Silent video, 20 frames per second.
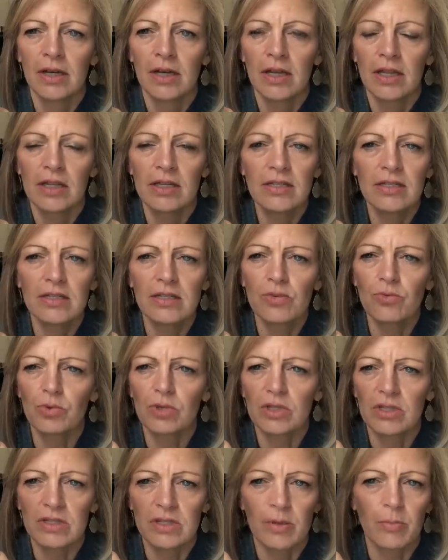This is a
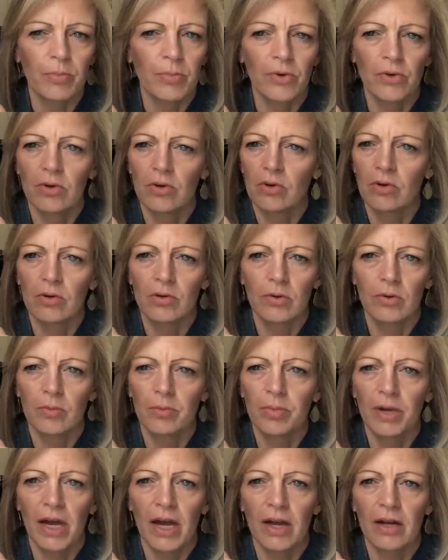real simple
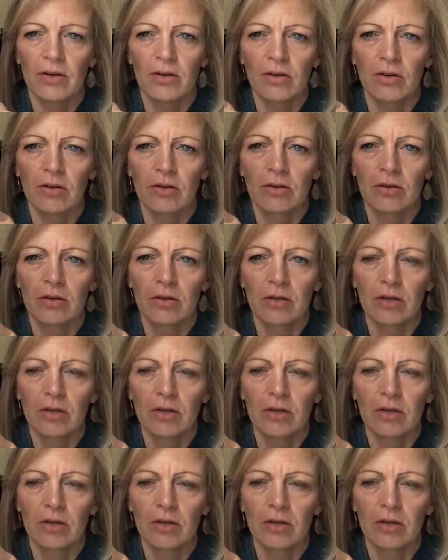pattern.